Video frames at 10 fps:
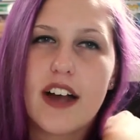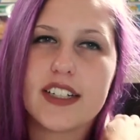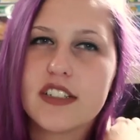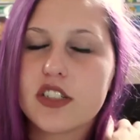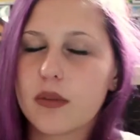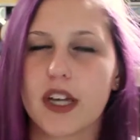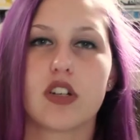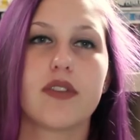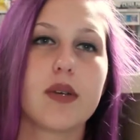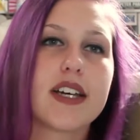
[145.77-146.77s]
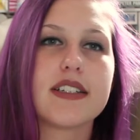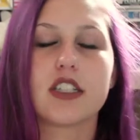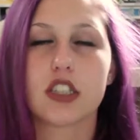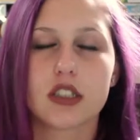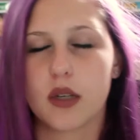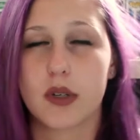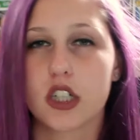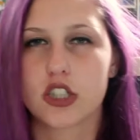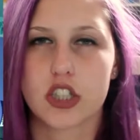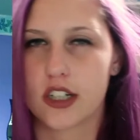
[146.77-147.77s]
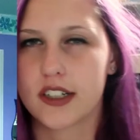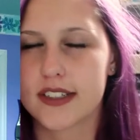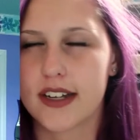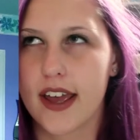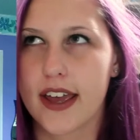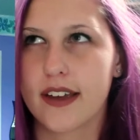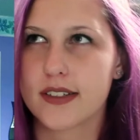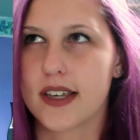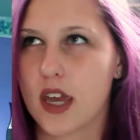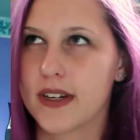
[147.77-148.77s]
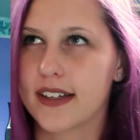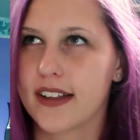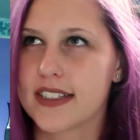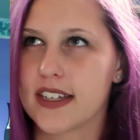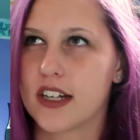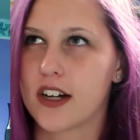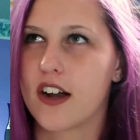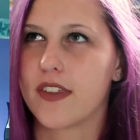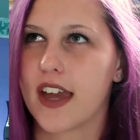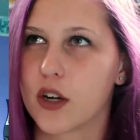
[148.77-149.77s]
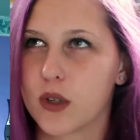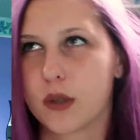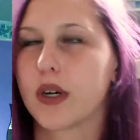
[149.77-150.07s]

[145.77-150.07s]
I'll insert a picture of it because your girl keeping her shirt on today. Keeping it classy here on the Awkward